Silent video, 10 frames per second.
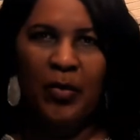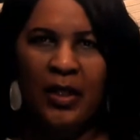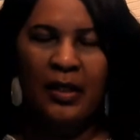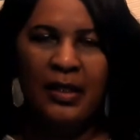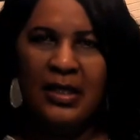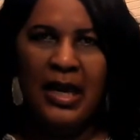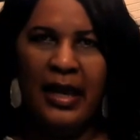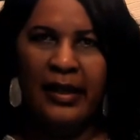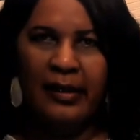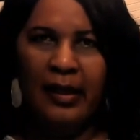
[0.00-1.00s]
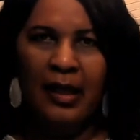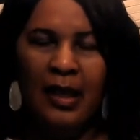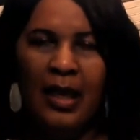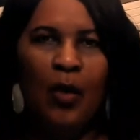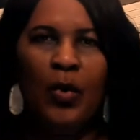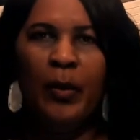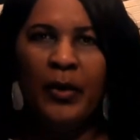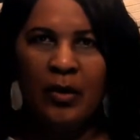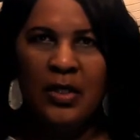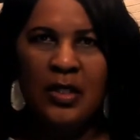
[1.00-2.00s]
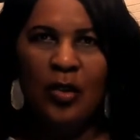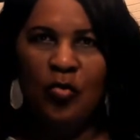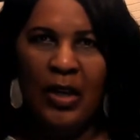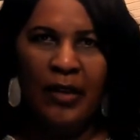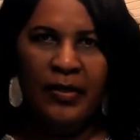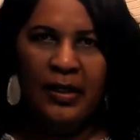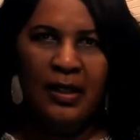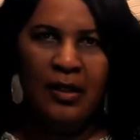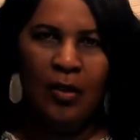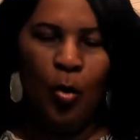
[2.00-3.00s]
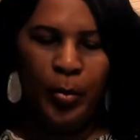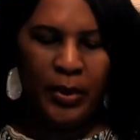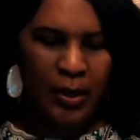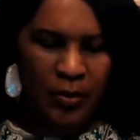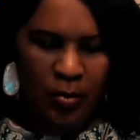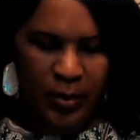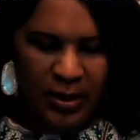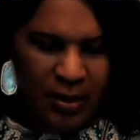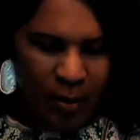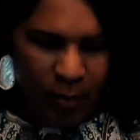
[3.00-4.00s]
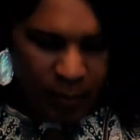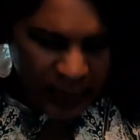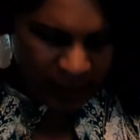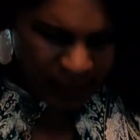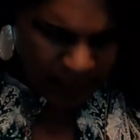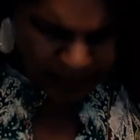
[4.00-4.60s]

on the side and women are so trifling that they're open up to it. So whatever.